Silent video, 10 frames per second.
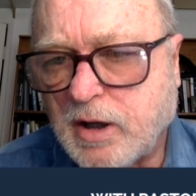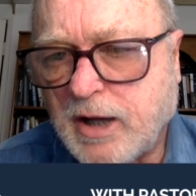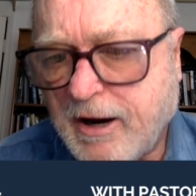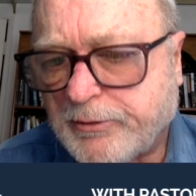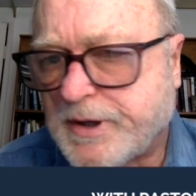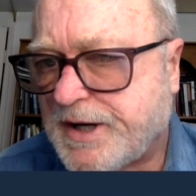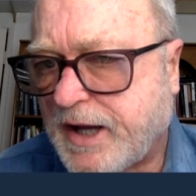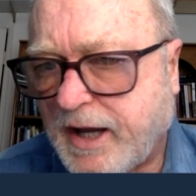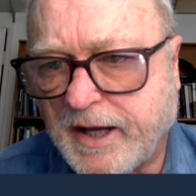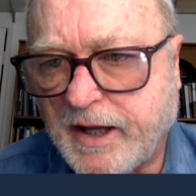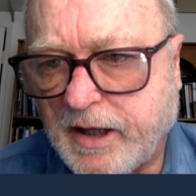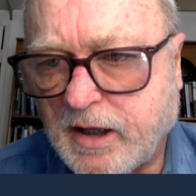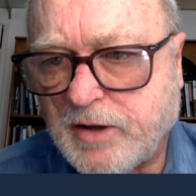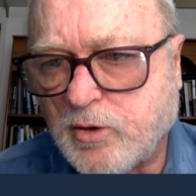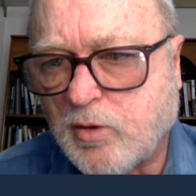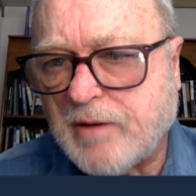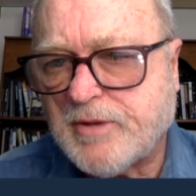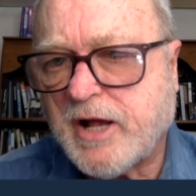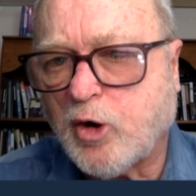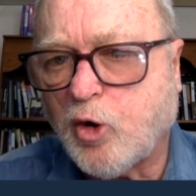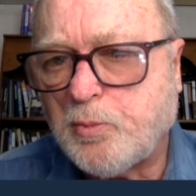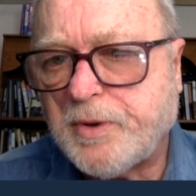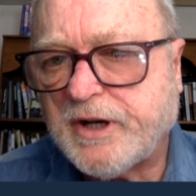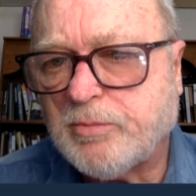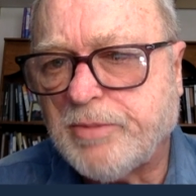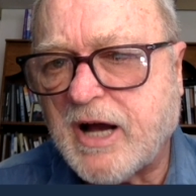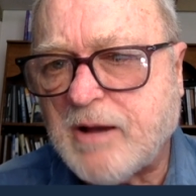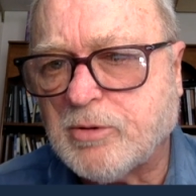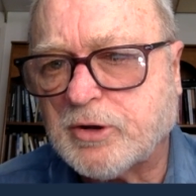every day, though I'm not opening a Bible.